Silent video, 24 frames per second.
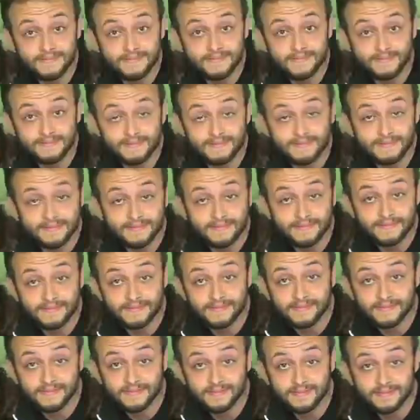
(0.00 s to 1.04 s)

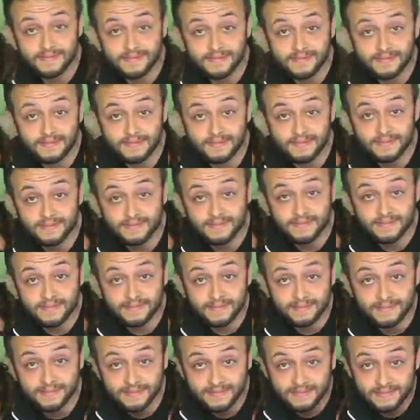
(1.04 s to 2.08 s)

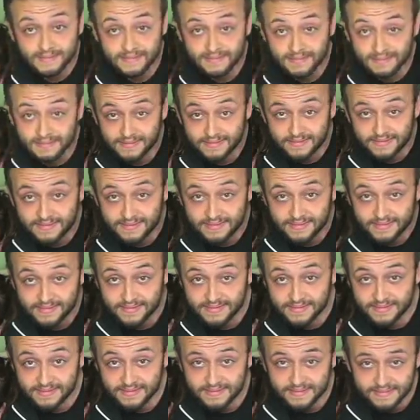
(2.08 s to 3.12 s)

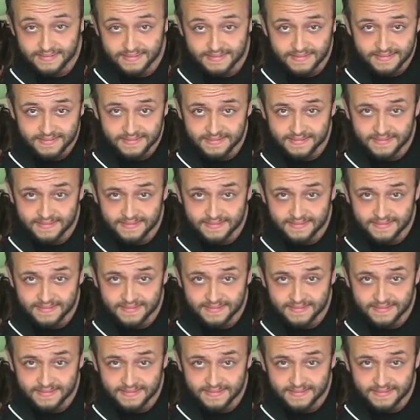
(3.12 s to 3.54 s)
[no speech]